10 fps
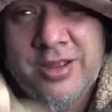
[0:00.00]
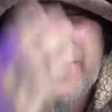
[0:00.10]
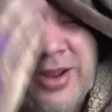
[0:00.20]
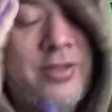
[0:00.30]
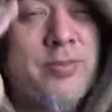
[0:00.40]

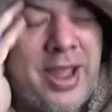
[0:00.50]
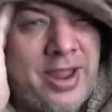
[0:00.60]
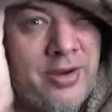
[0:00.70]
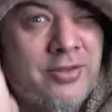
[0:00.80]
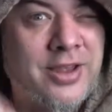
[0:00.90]
Oh wait, that's my
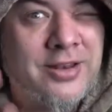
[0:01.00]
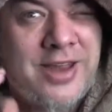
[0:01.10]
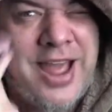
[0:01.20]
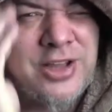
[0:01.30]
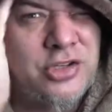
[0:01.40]
hair. That's like
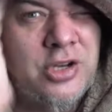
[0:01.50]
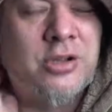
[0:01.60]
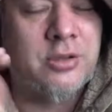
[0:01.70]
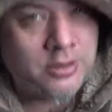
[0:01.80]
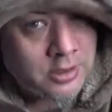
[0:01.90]
attached.
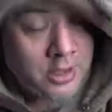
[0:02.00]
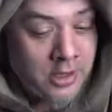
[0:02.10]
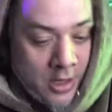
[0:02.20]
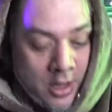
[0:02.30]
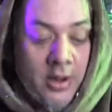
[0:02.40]

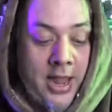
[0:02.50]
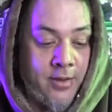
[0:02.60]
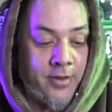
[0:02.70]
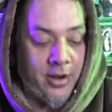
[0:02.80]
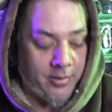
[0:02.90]
Okay,
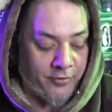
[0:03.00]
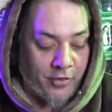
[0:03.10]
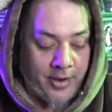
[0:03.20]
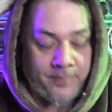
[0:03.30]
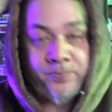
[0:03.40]
here we go. Number
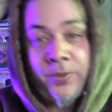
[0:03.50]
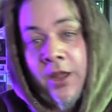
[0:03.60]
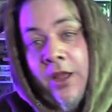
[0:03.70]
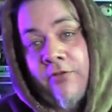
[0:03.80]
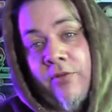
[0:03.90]
4.
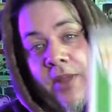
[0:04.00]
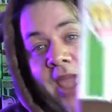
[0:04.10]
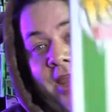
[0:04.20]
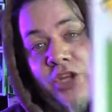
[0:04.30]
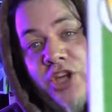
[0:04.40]
From
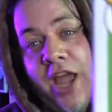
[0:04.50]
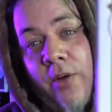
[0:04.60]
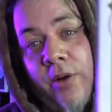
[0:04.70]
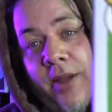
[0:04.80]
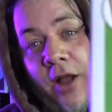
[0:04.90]

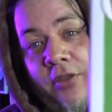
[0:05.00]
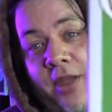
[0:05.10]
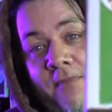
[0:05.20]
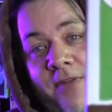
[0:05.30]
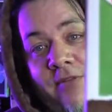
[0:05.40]
Caddyshack, one of my
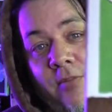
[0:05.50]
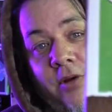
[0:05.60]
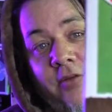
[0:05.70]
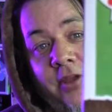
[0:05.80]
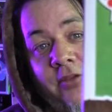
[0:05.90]
all-time favorite
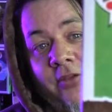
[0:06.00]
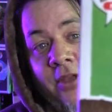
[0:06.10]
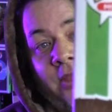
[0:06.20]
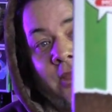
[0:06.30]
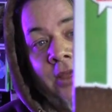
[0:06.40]
movies.
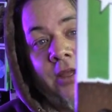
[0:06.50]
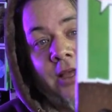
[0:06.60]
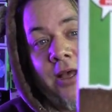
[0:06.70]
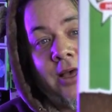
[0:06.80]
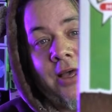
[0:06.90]

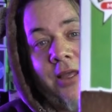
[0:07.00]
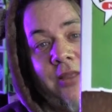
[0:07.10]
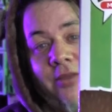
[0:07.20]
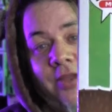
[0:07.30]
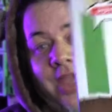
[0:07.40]

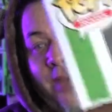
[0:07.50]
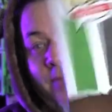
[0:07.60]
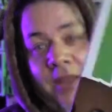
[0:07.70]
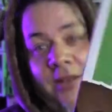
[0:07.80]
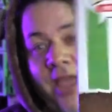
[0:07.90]
You can't
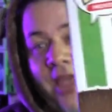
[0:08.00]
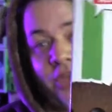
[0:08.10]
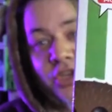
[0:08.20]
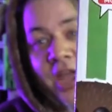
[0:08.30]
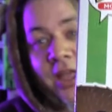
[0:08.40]
beat
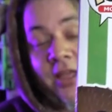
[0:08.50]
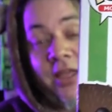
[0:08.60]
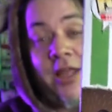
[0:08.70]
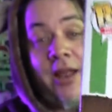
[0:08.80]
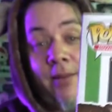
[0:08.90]
Caddyshack.
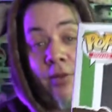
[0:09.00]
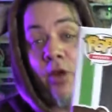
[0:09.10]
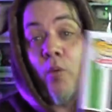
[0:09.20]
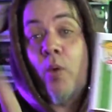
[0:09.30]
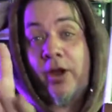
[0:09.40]
Again, I'm
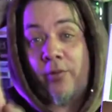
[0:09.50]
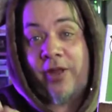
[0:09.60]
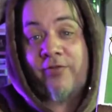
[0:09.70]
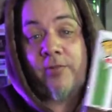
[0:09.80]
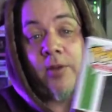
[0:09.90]
only 1
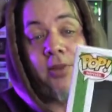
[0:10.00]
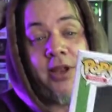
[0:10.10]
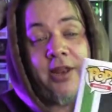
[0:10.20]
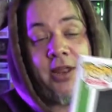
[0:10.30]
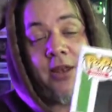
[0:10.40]
away from
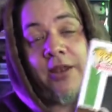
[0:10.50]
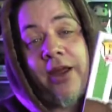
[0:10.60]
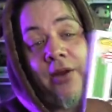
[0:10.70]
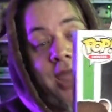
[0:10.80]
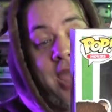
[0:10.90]
completing the
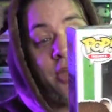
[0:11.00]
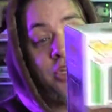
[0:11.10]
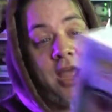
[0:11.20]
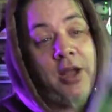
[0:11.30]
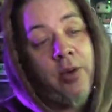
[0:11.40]
entire
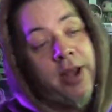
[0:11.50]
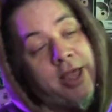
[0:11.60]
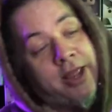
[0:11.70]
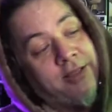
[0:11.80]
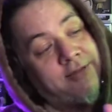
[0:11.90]
Caddyshack one. I
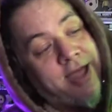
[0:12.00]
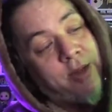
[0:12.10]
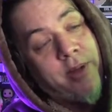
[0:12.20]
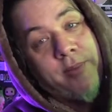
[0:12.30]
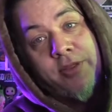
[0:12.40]
gotta get Ty
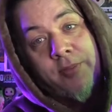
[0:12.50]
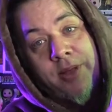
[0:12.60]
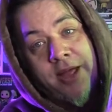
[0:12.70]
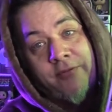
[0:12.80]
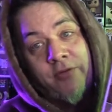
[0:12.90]
Webb with the
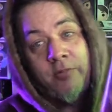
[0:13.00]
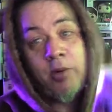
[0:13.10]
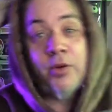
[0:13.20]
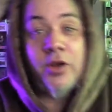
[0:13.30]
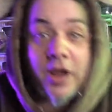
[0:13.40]
blindfold,
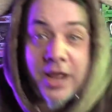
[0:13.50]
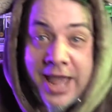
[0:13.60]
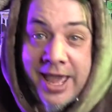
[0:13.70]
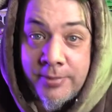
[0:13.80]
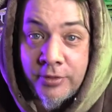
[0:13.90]
but we're talking
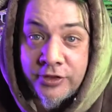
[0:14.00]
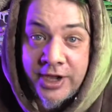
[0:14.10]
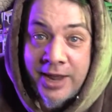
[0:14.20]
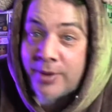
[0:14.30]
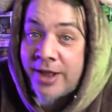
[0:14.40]
animals
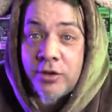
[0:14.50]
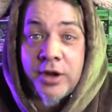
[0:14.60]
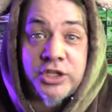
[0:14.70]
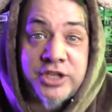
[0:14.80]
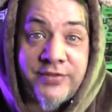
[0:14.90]
today. We're not
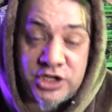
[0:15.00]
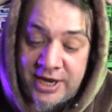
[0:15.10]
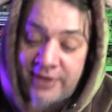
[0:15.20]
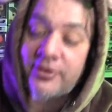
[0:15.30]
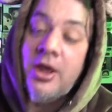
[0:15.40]
talking Chevy
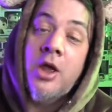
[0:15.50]
Chase.